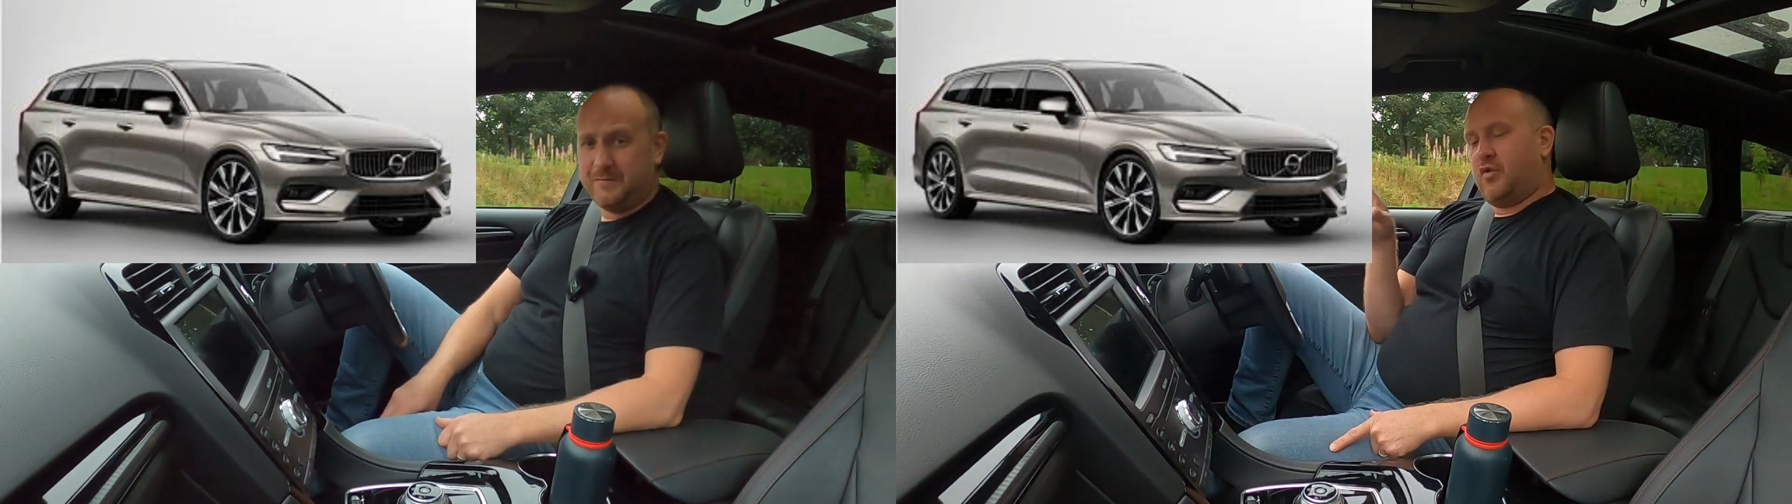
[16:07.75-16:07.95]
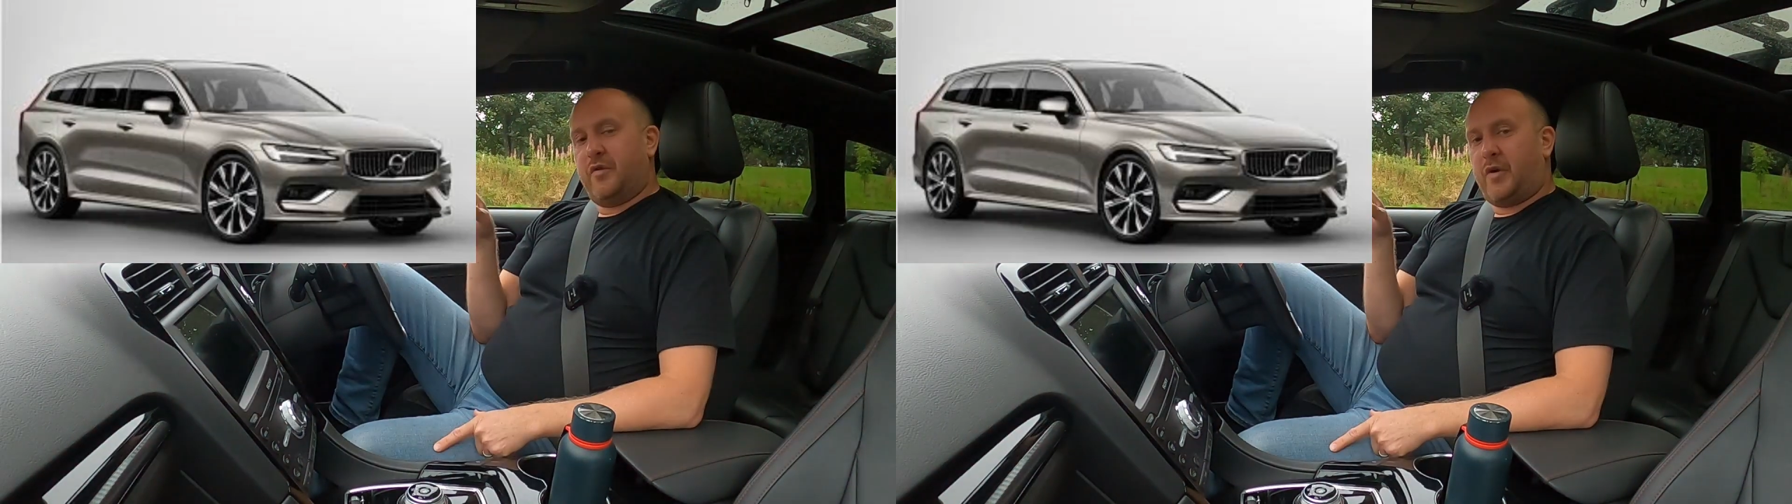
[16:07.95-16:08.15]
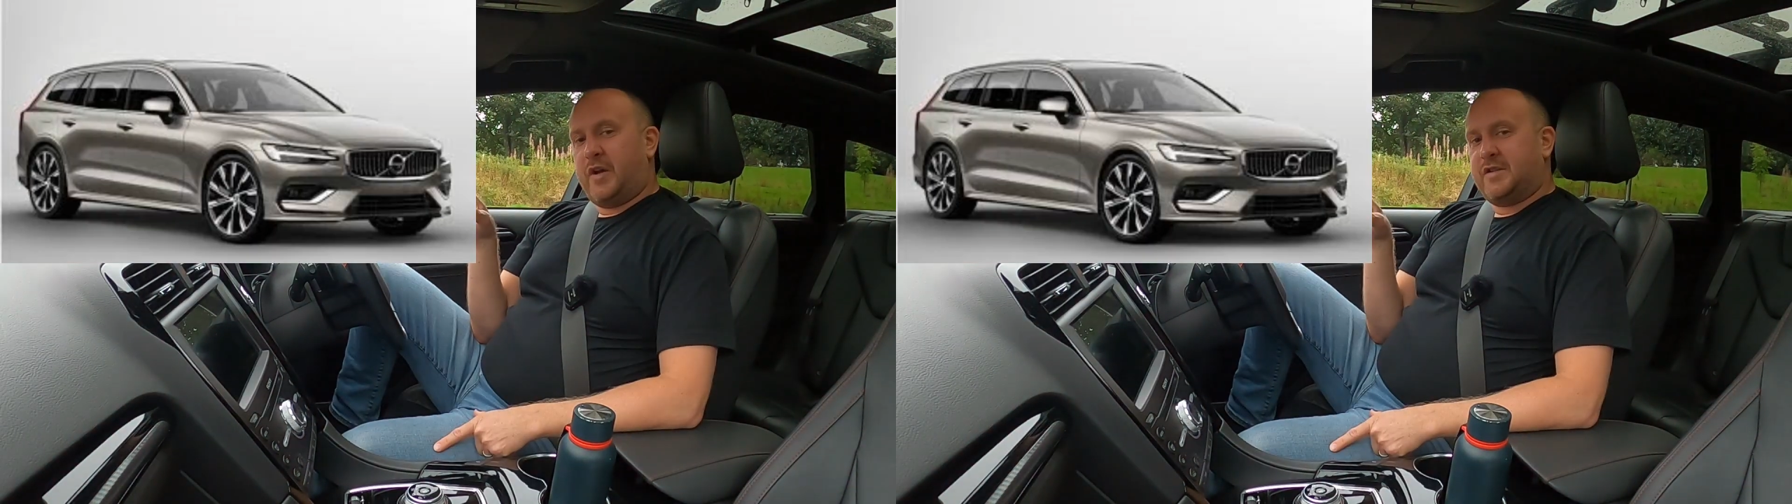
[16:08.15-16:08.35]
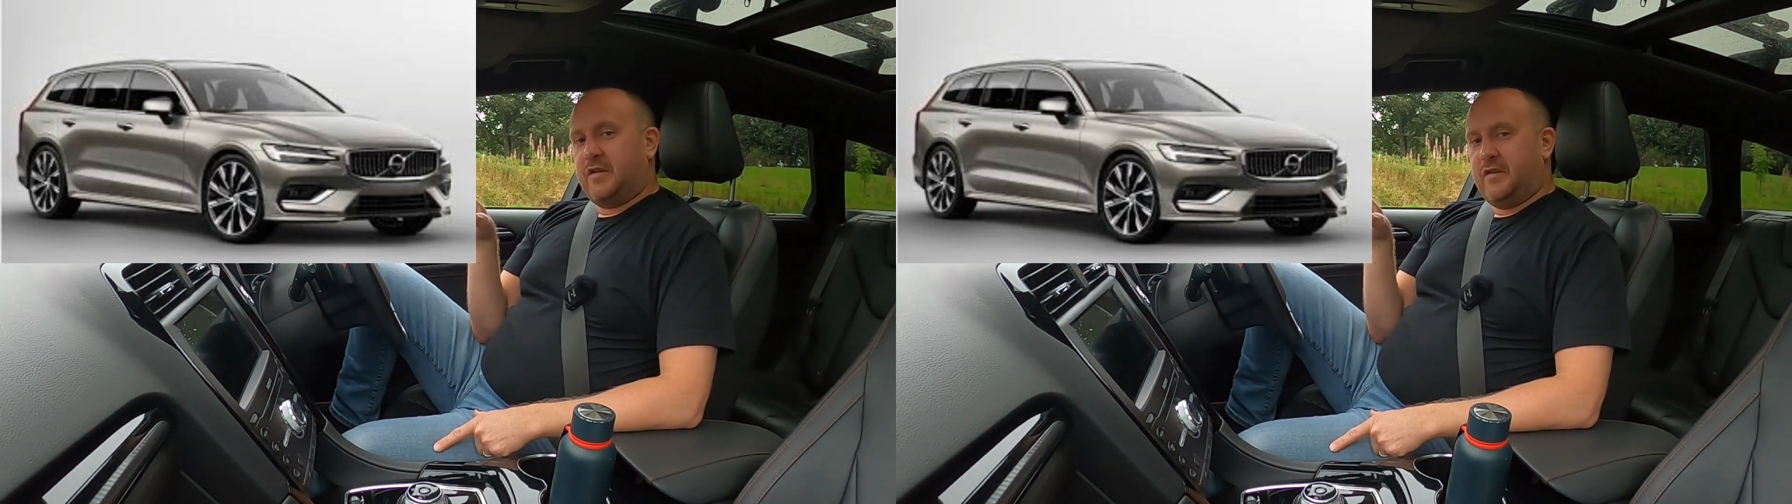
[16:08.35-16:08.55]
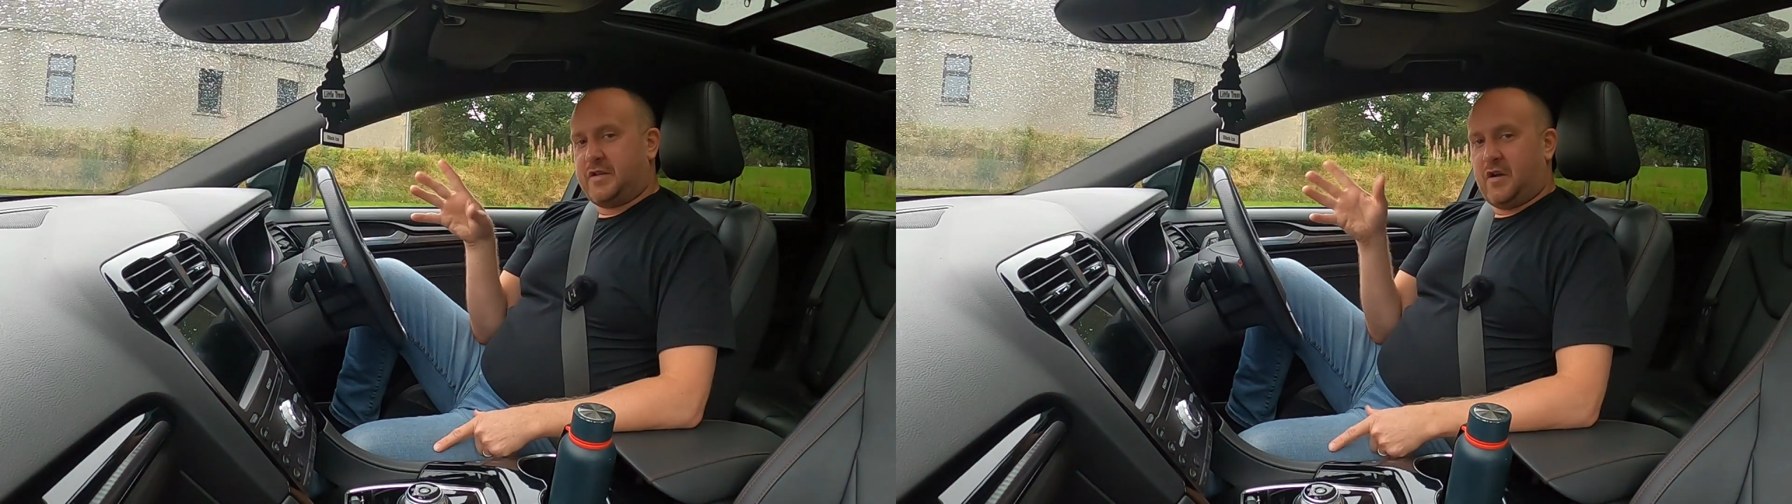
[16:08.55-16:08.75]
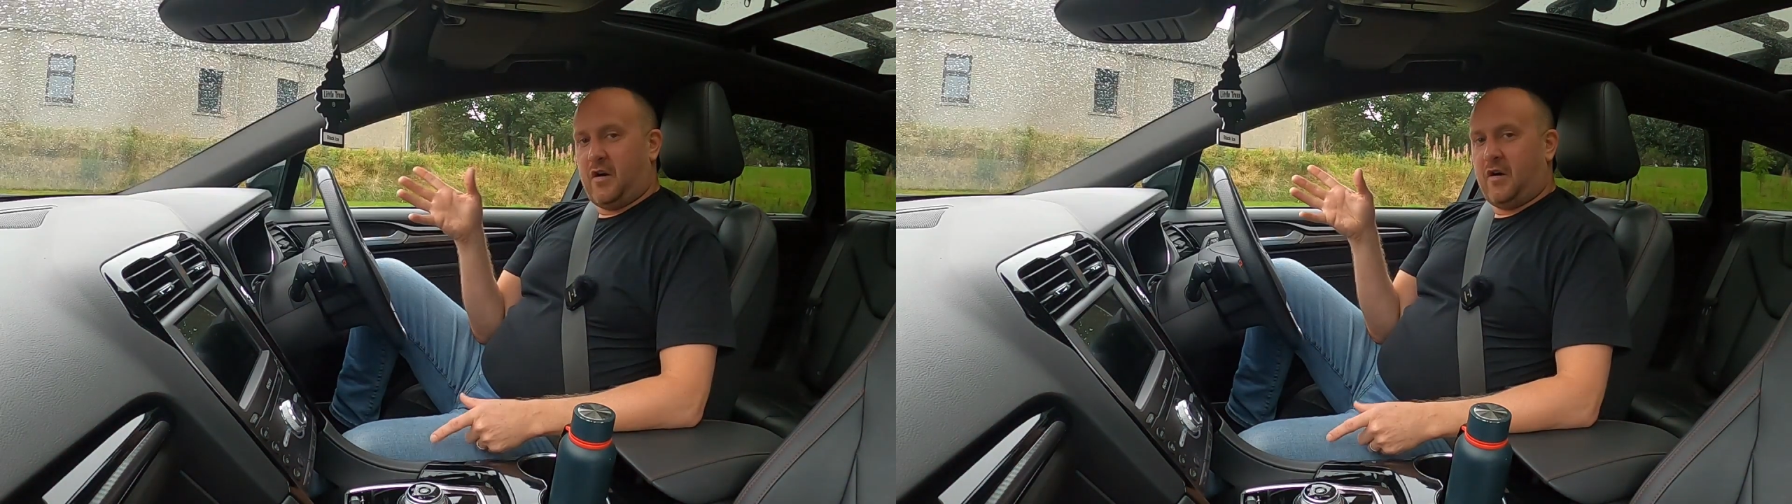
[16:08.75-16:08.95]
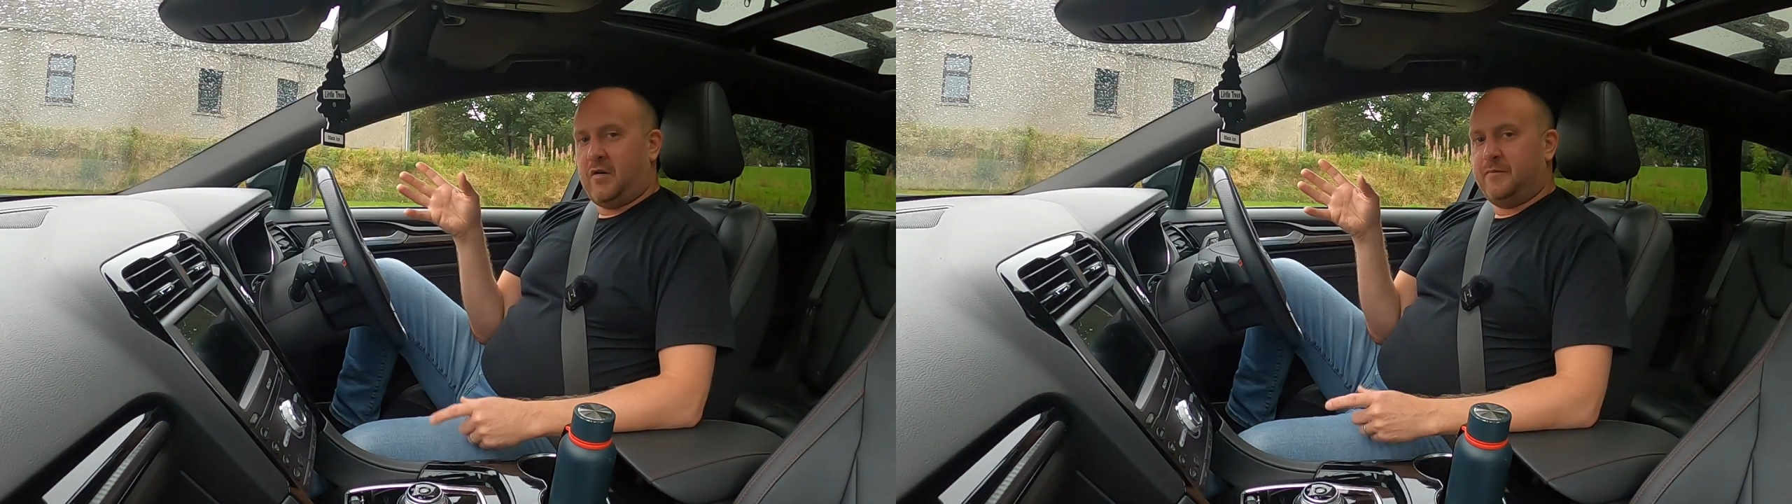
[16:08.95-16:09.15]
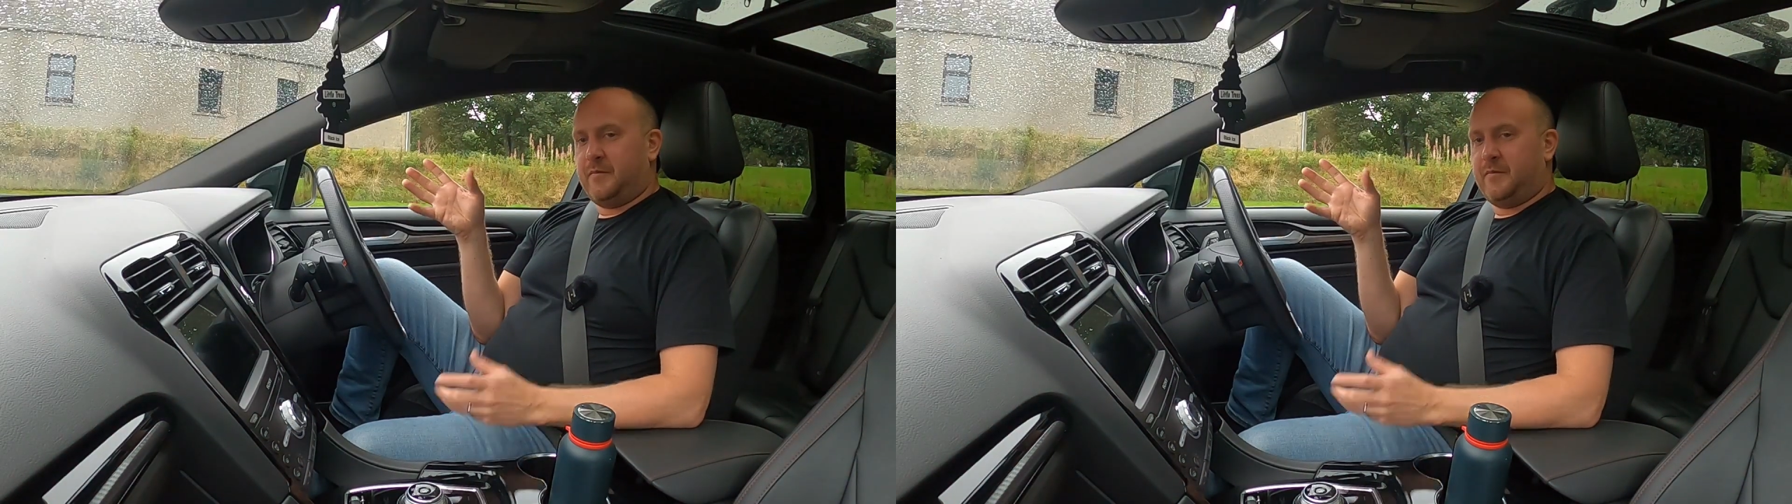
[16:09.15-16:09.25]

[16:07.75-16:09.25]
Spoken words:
So the pricing in this car,